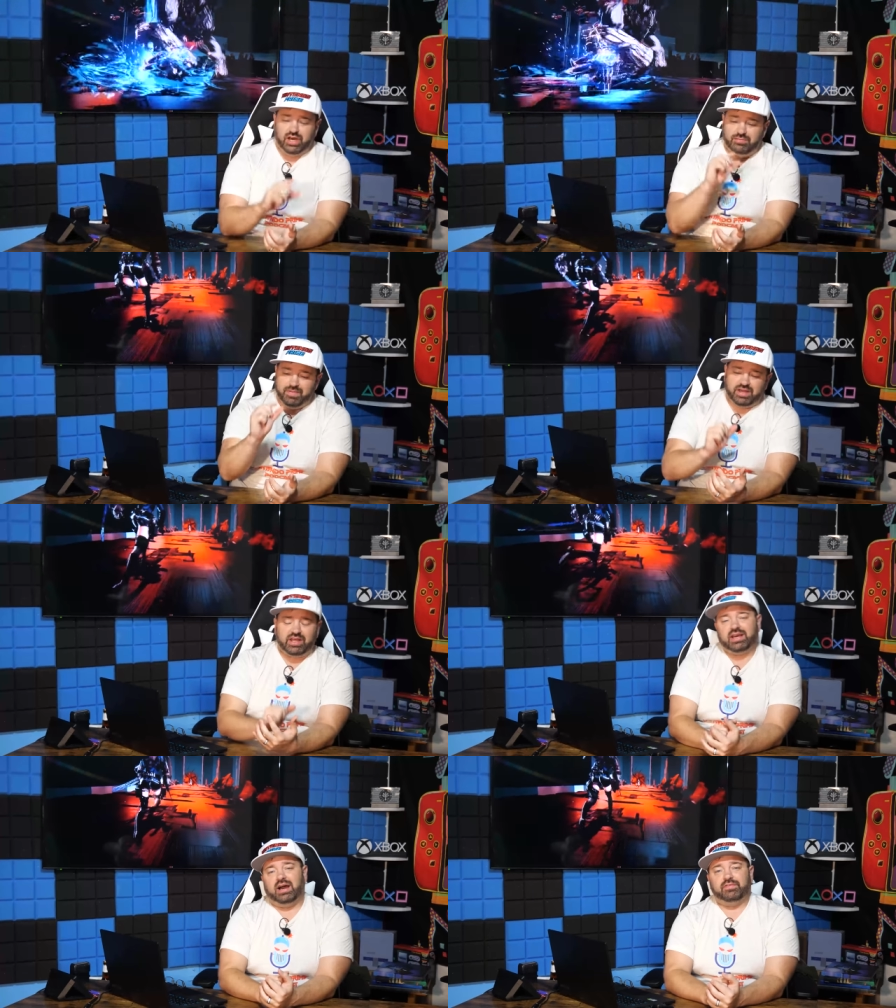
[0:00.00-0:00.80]
a
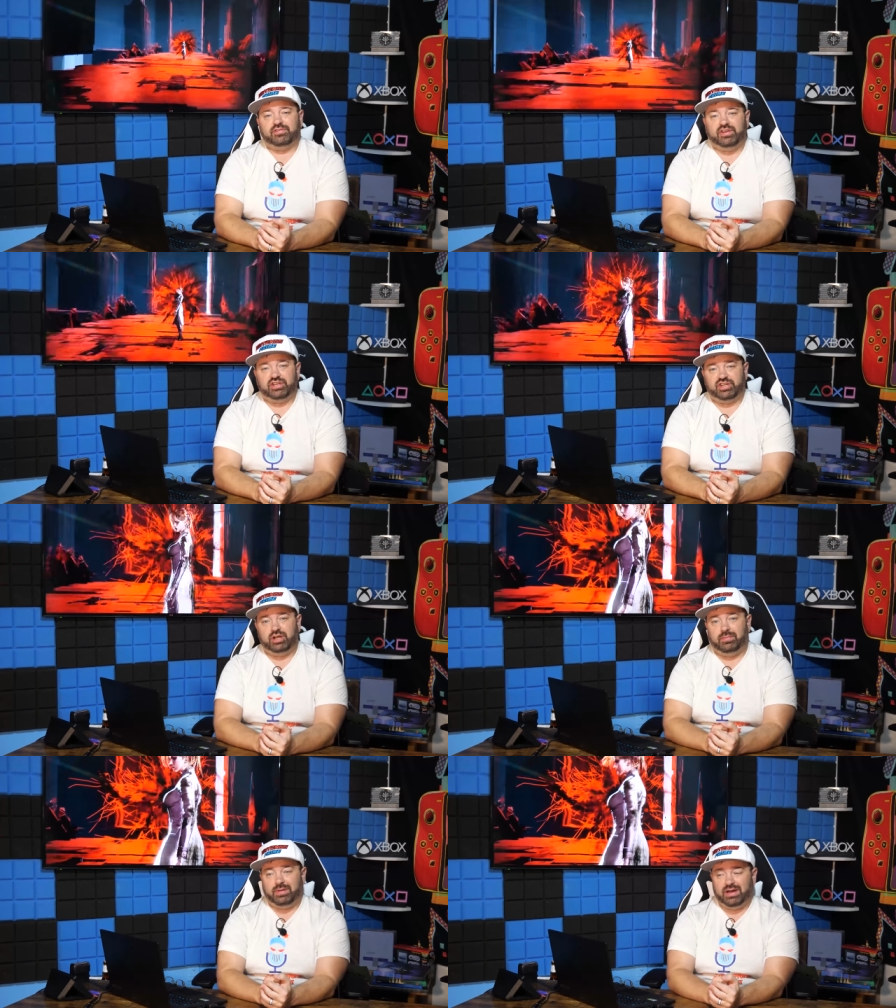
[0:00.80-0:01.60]
mini
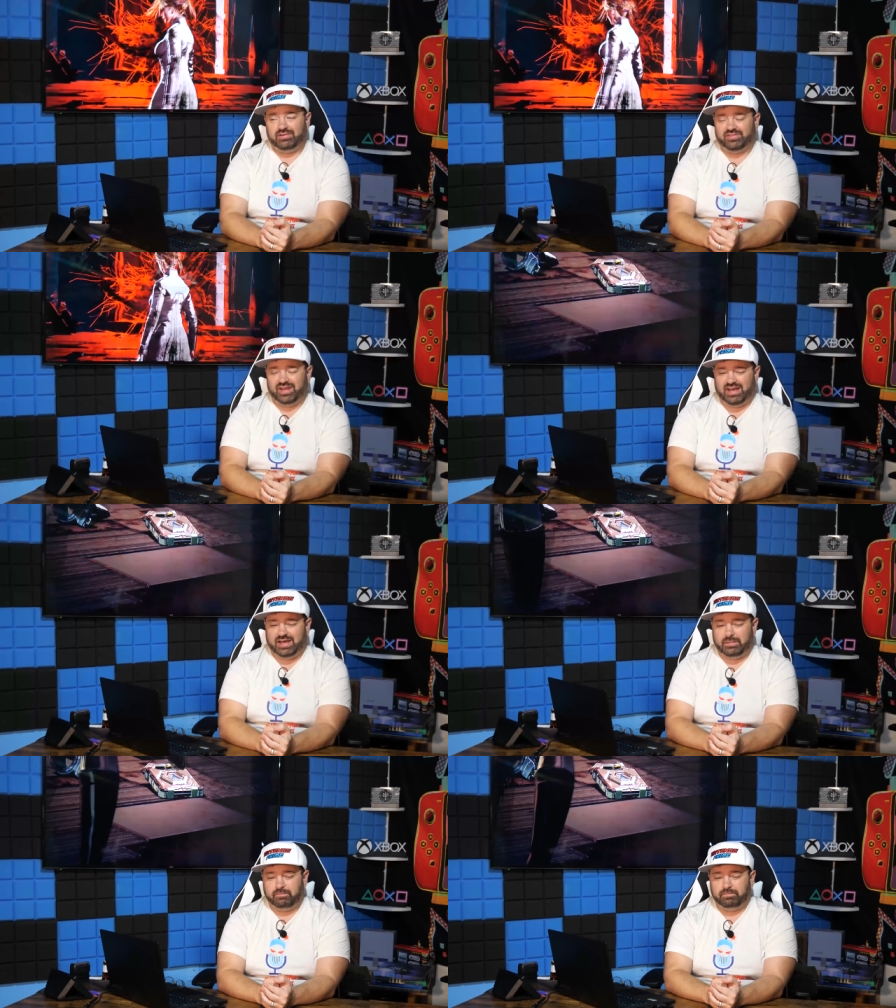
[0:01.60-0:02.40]
conversation about
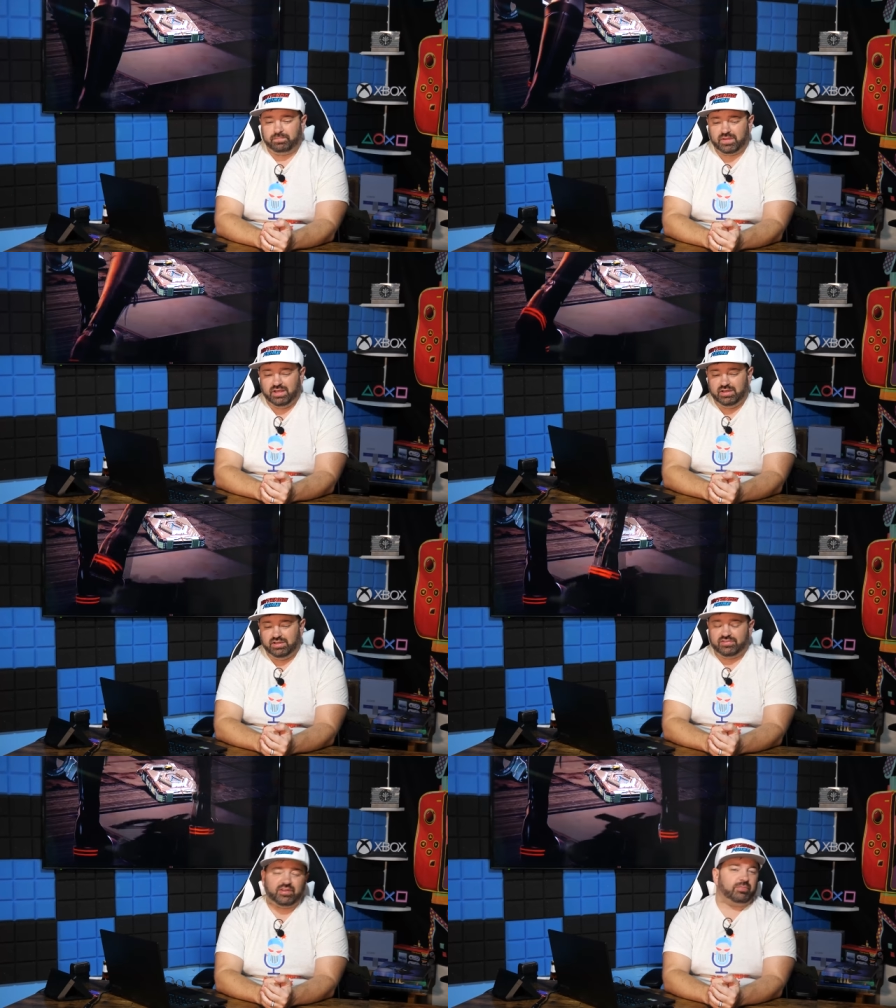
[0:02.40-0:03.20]
um,
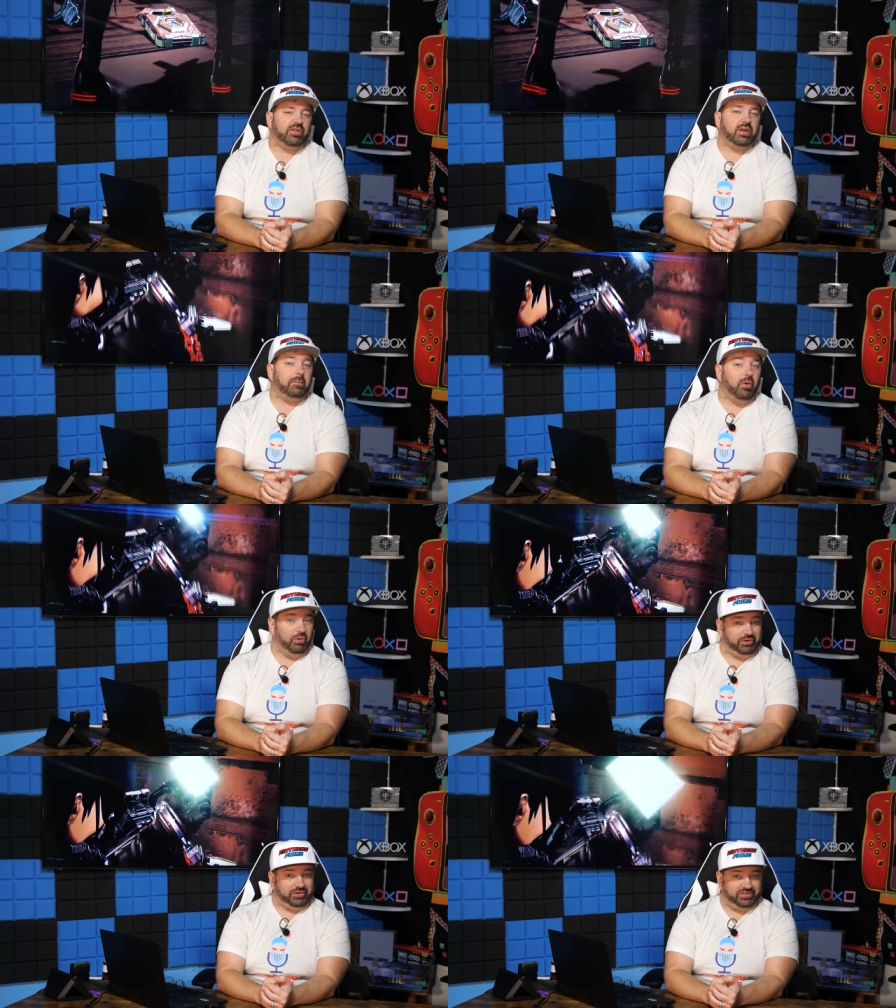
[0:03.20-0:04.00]
something
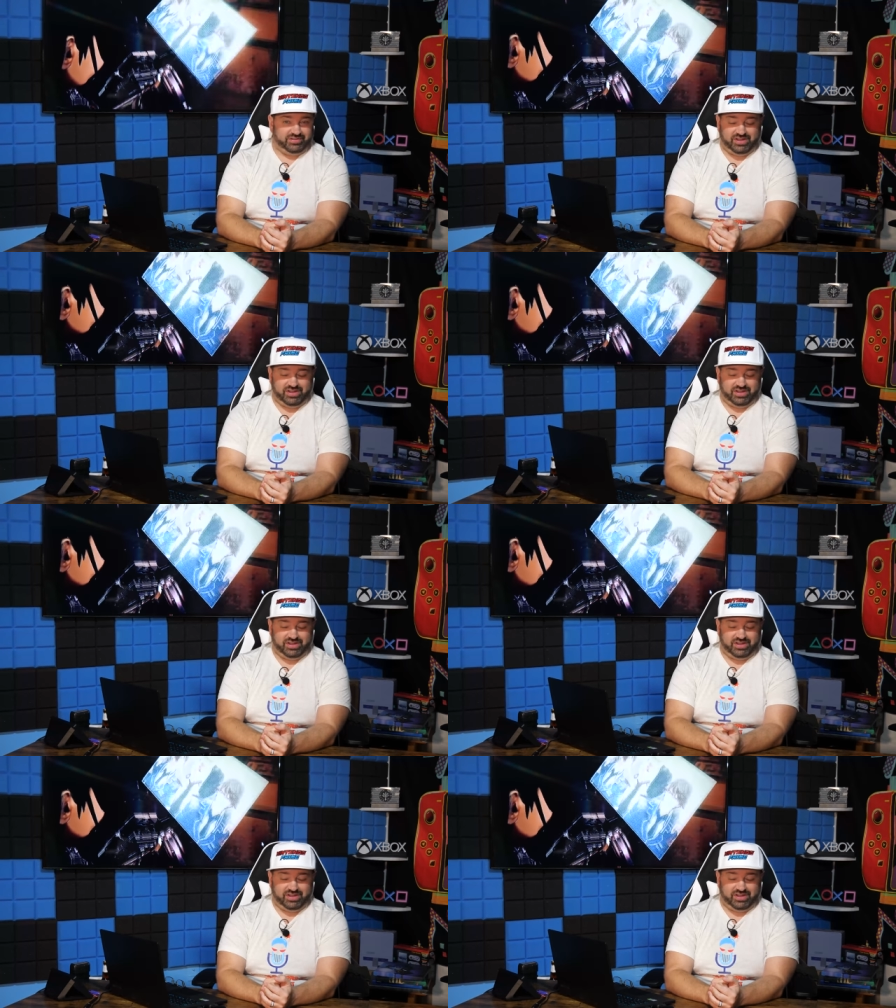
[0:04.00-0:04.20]
important.